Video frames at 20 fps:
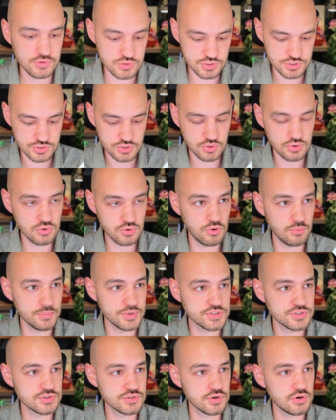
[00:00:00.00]
you just Google
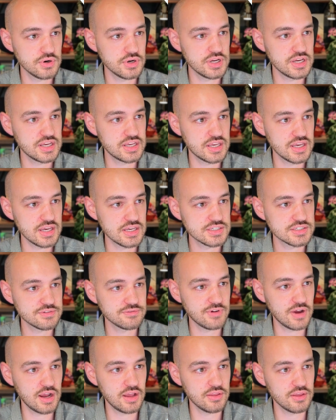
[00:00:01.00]
Missouri case
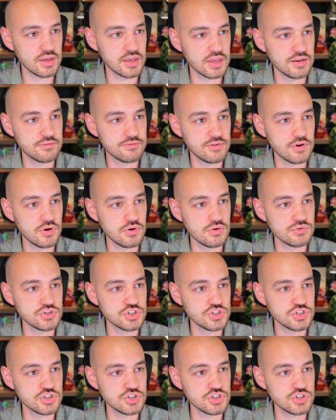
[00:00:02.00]
filing info